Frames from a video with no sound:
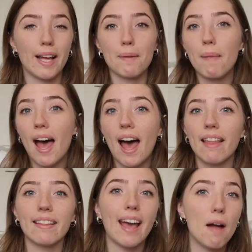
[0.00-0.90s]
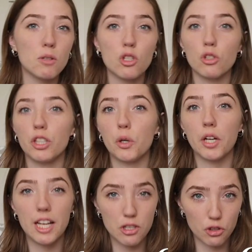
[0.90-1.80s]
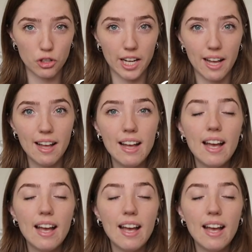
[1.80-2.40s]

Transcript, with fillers: like math, chemistry, or history.